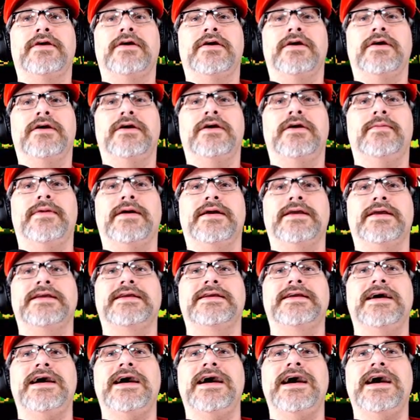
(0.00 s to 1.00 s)
Oh my
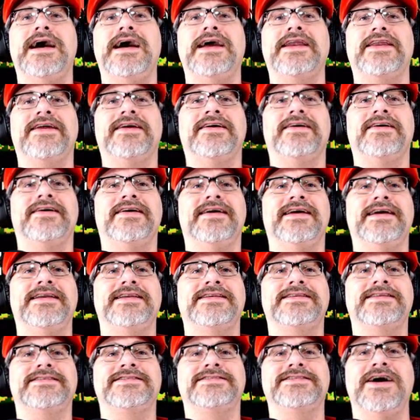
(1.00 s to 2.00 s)
god! I
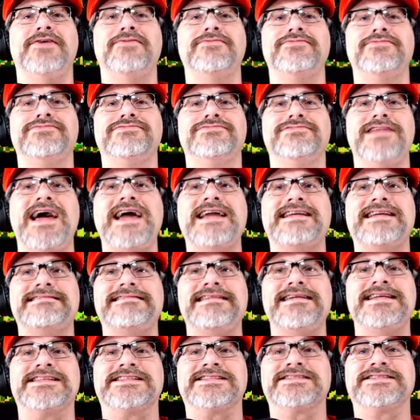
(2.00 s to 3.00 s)
don't like
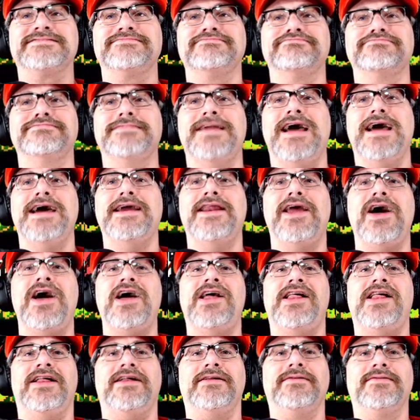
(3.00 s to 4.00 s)
this at
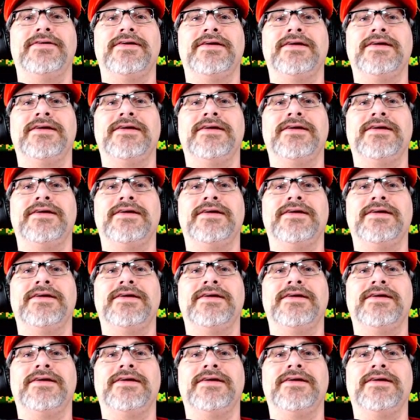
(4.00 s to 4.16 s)
all!